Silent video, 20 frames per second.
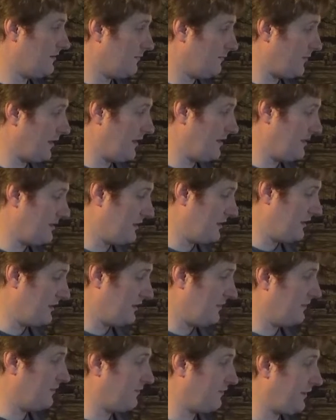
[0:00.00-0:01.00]
by the
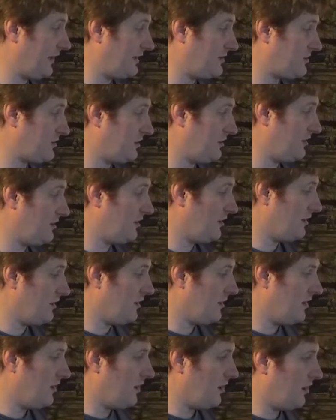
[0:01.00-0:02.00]
inflation
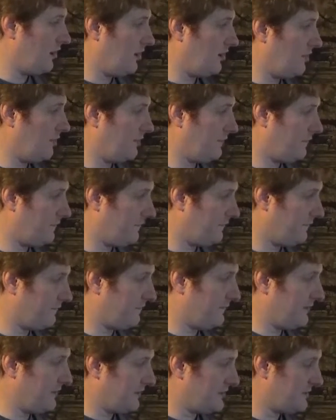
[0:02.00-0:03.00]

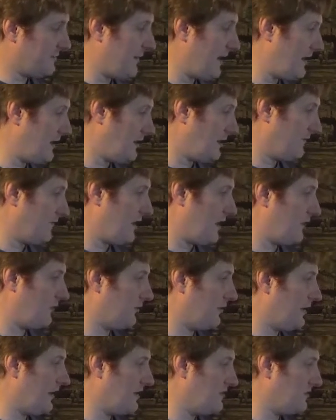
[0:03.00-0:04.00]
of the expanding event
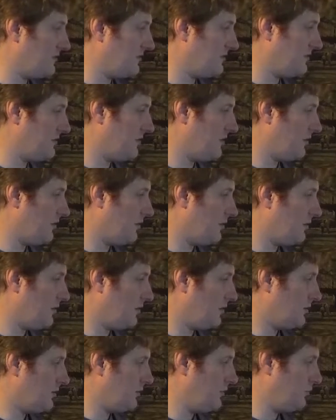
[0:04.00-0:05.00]
horizons,
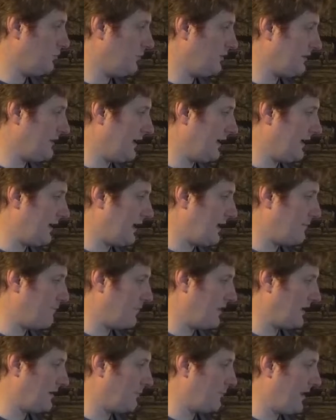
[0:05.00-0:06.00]
you would get a
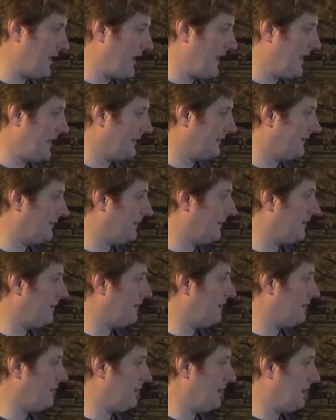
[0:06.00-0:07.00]
Big Bang.
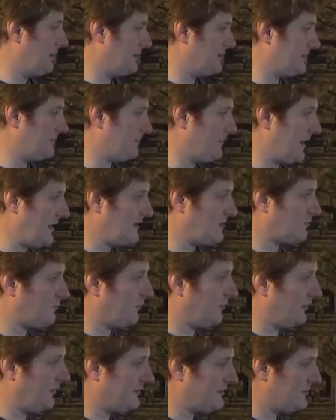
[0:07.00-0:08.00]
And the space
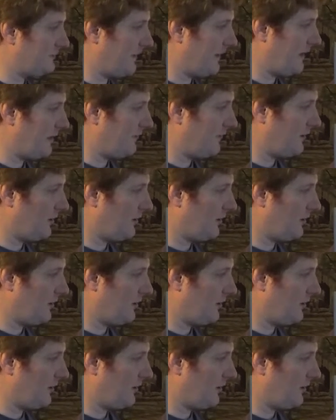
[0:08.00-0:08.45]
will expand